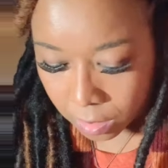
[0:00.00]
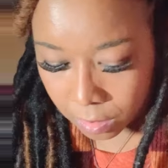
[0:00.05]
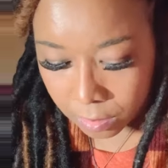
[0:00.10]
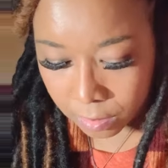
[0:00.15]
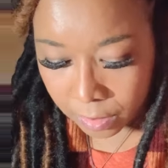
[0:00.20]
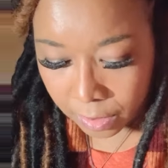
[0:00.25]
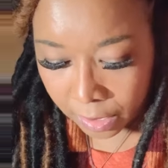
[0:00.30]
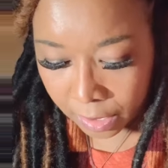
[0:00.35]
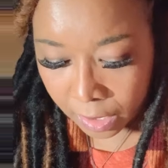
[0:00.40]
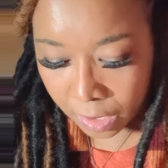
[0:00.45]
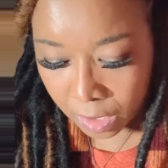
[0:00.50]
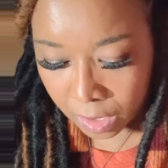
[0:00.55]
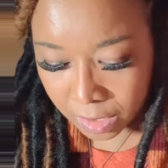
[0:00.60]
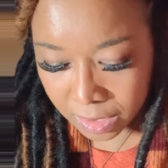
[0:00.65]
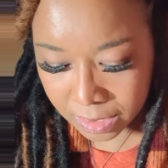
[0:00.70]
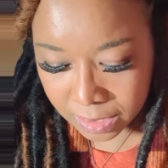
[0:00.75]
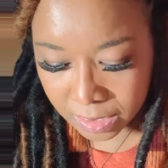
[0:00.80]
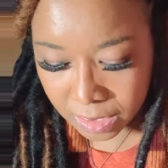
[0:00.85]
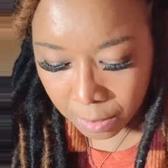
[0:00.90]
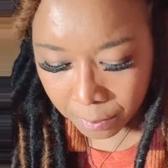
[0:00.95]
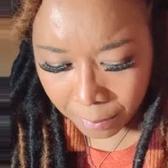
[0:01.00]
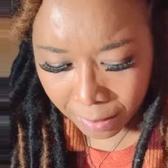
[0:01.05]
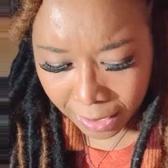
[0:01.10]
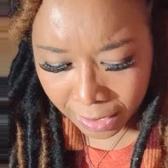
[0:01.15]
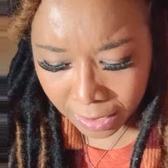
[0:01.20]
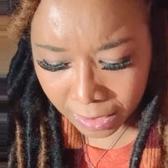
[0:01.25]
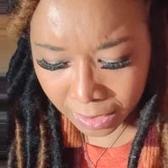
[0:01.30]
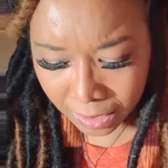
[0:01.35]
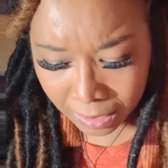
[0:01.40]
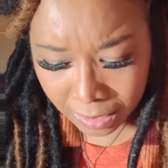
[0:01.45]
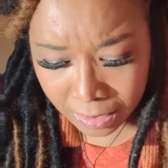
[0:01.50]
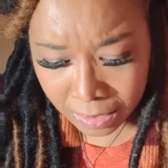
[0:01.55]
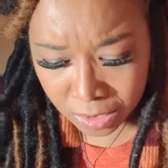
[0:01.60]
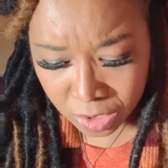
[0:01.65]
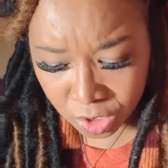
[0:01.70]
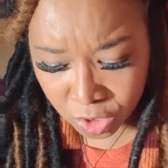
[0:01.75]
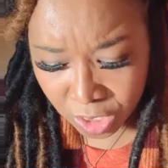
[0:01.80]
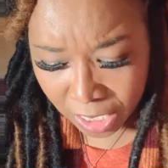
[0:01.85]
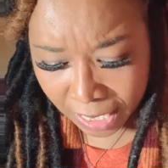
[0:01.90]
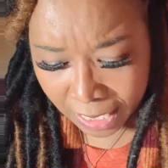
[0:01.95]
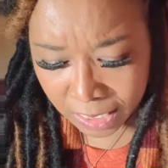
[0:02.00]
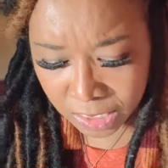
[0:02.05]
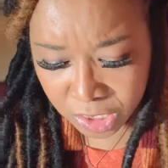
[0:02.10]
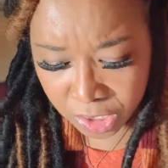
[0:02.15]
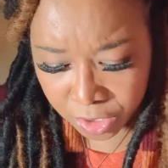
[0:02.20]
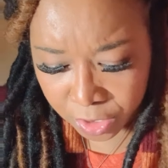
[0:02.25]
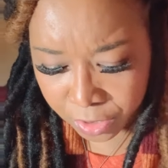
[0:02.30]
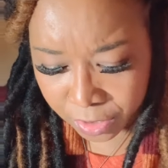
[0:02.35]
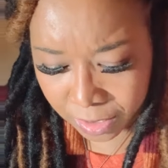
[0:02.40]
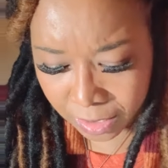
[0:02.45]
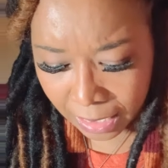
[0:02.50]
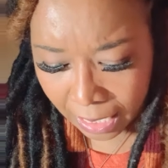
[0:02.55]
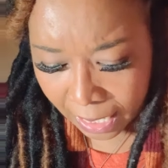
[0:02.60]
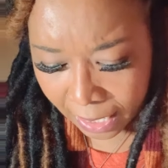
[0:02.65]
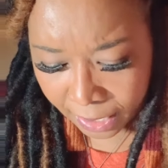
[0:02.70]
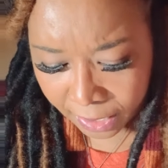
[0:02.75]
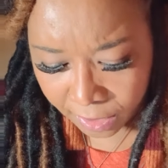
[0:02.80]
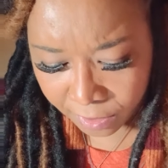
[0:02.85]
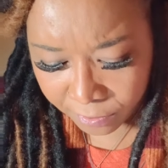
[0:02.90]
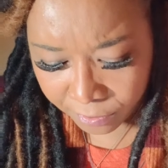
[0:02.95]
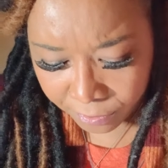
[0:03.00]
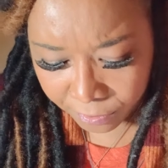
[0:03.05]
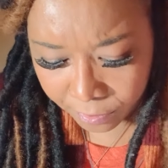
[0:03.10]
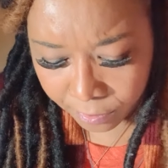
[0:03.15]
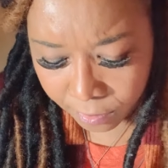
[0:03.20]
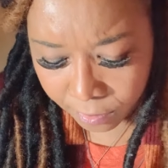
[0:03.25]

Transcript: Yeah, because somebody is changing their life.